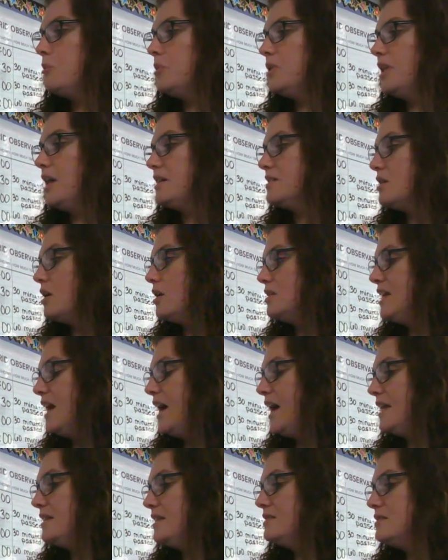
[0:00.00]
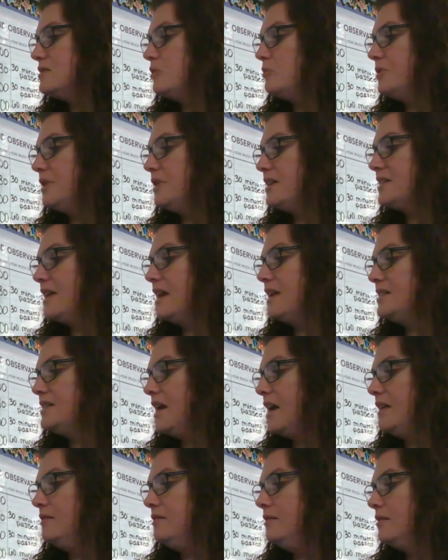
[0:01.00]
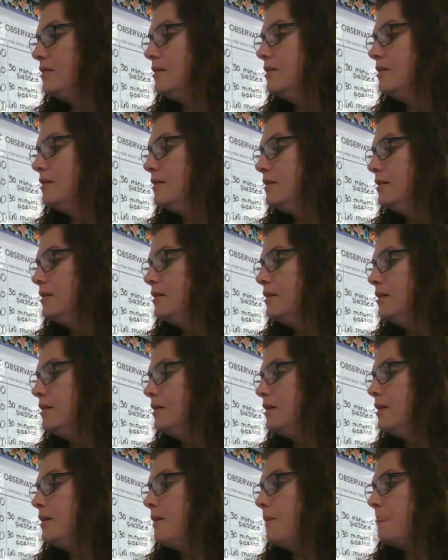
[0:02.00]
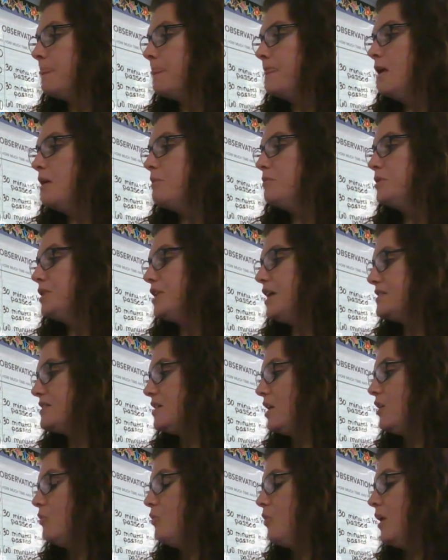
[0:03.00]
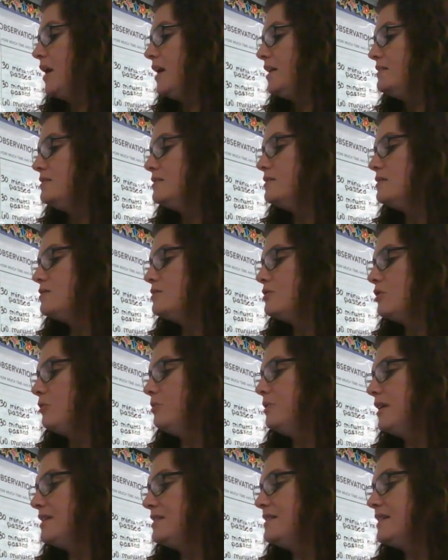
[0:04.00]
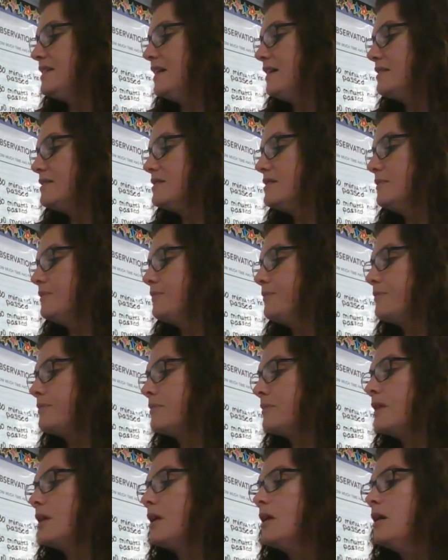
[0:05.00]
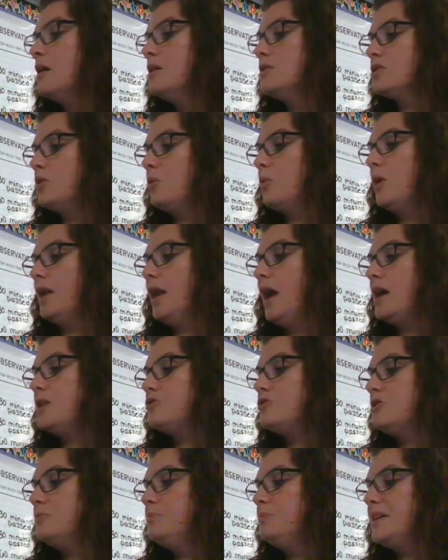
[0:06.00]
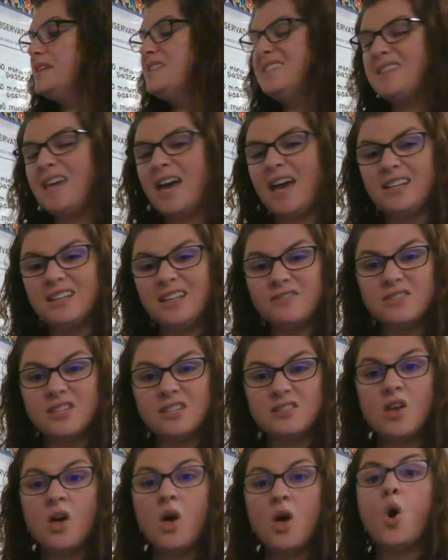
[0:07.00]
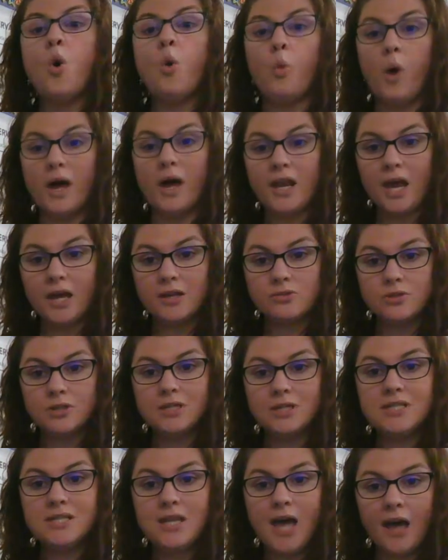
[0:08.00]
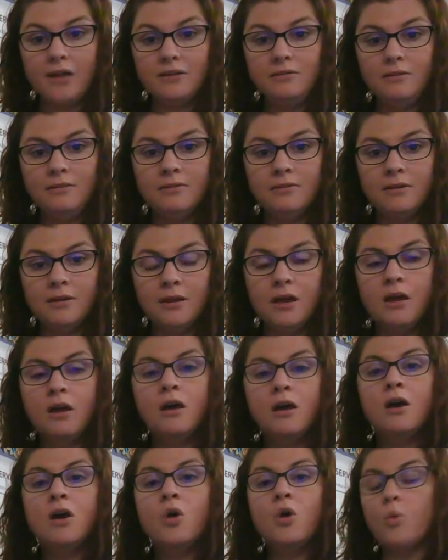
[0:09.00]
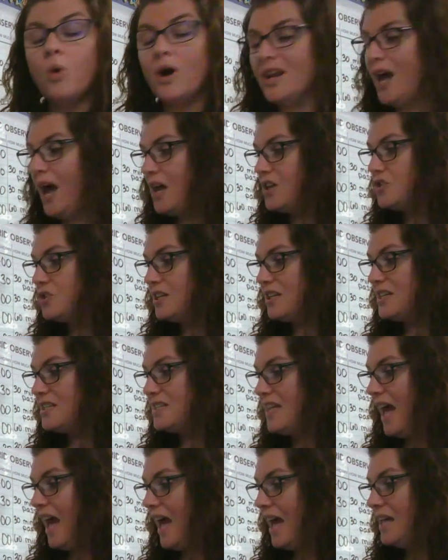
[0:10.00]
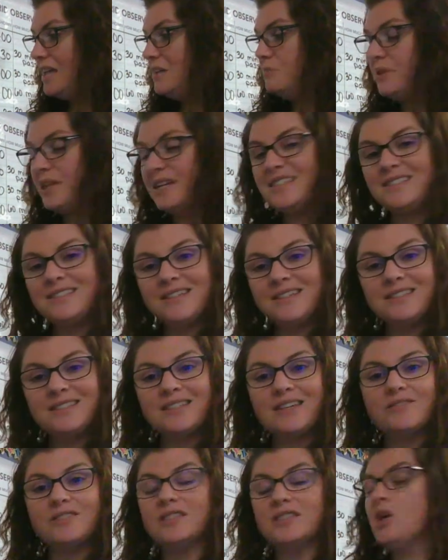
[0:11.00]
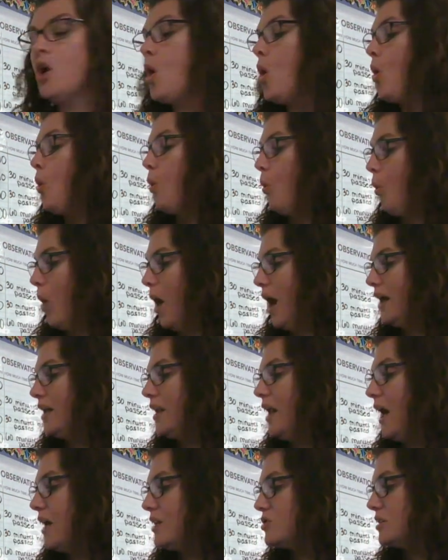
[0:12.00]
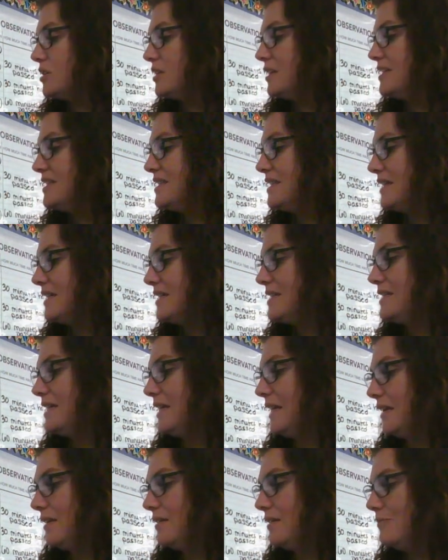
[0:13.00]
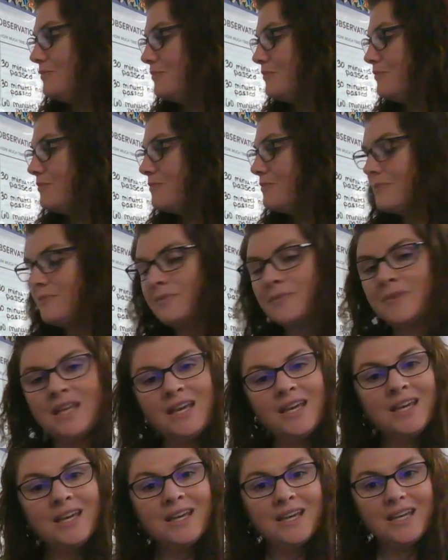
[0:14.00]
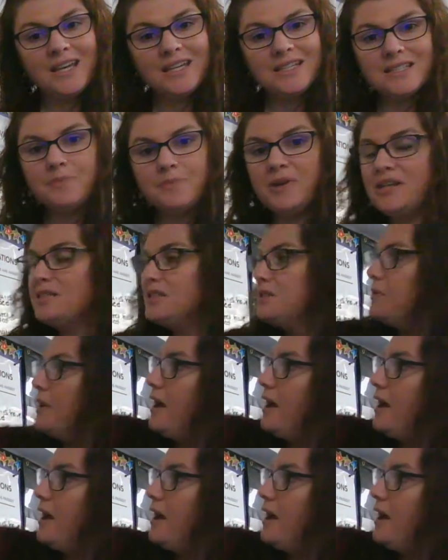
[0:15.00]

plus our tens, so plus that 10, plus our ones, so plus 6. So 100 plus 10 gives us 110. 110 plus 6 gives us 116. Easy peasy,